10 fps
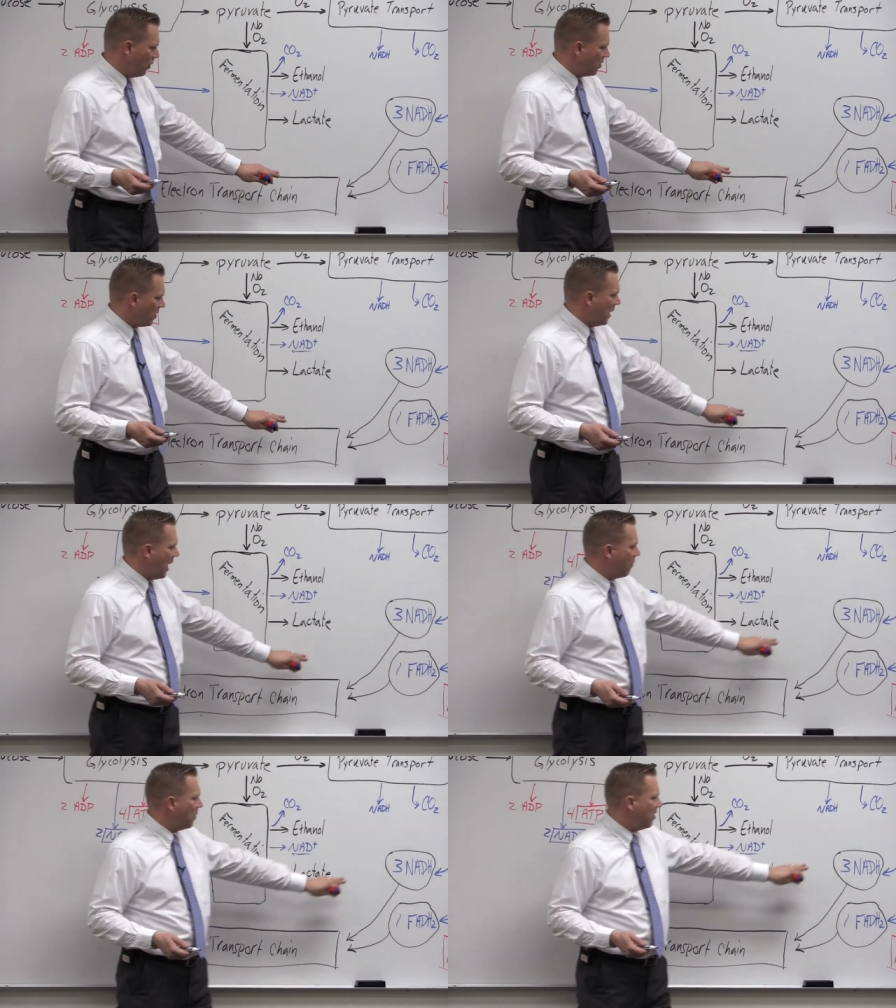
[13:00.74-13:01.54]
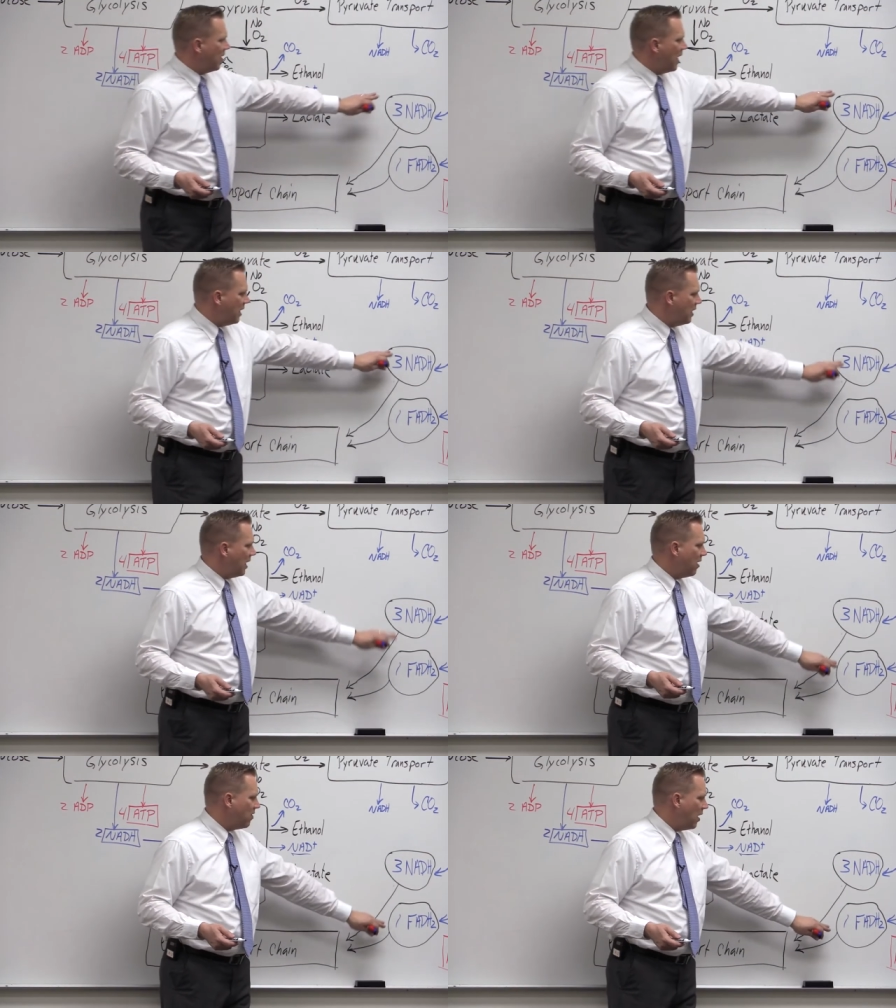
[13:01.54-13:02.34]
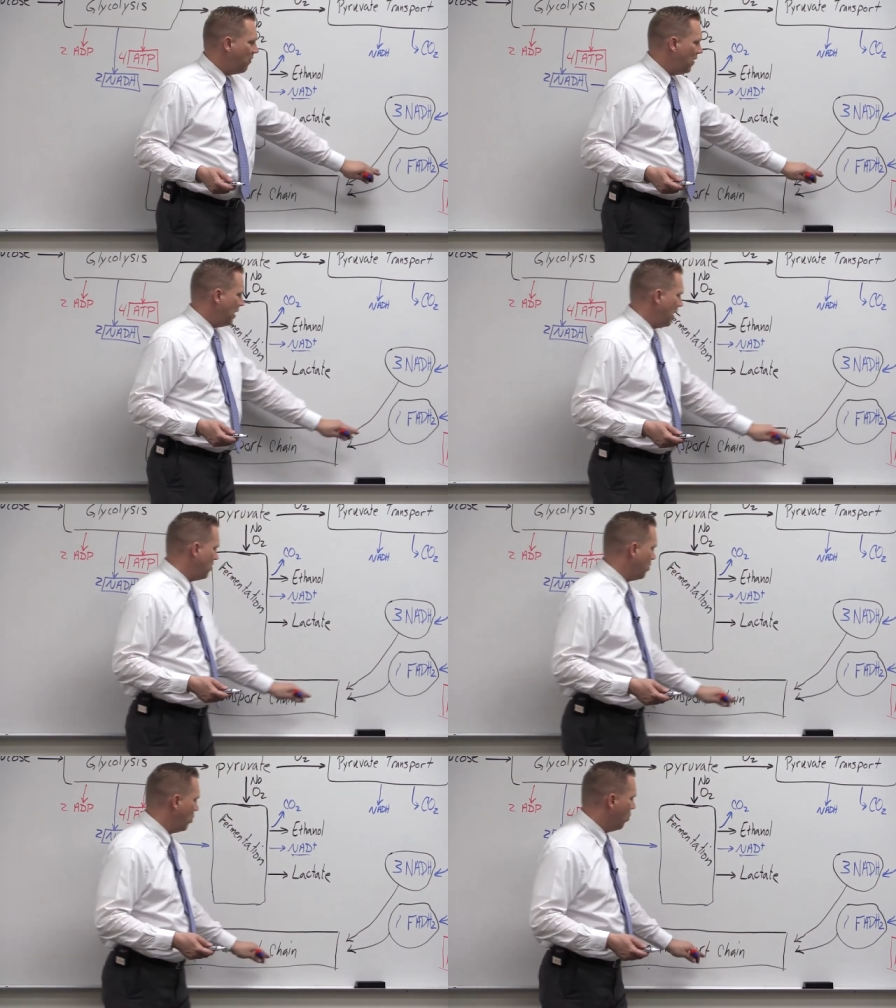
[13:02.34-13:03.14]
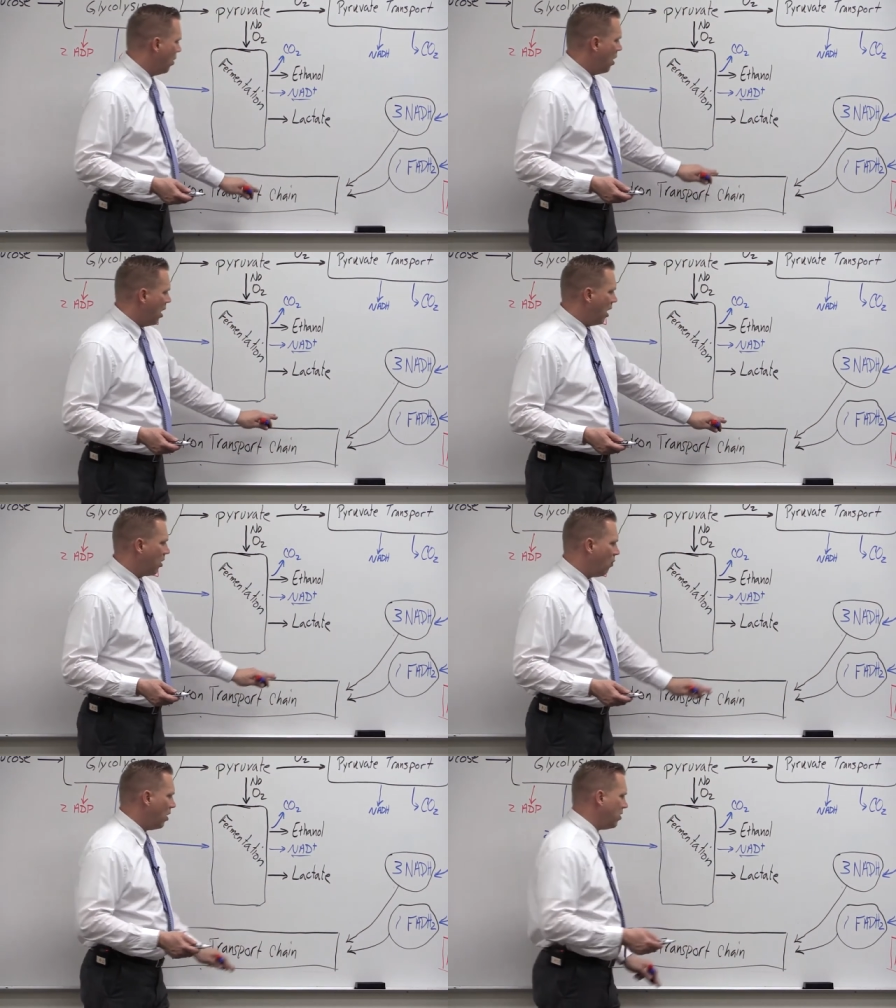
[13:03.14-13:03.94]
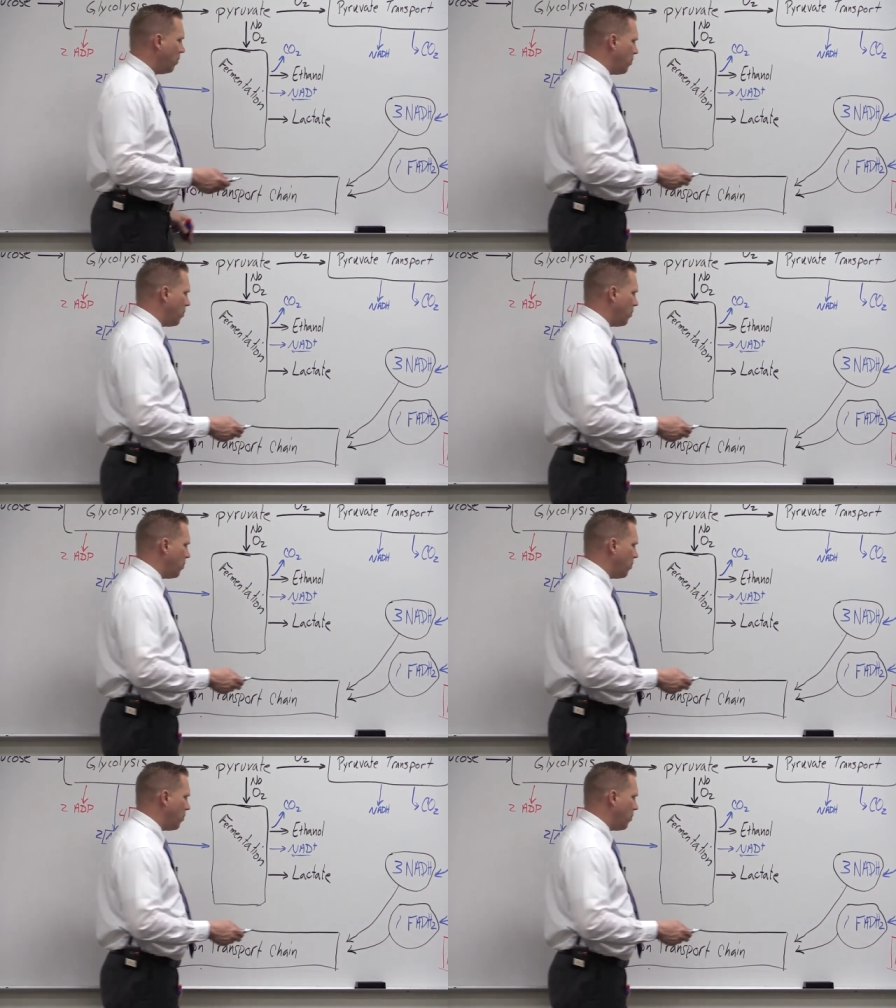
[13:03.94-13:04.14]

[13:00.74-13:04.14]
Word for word: what's going to happen is NADH and FADH2 are going to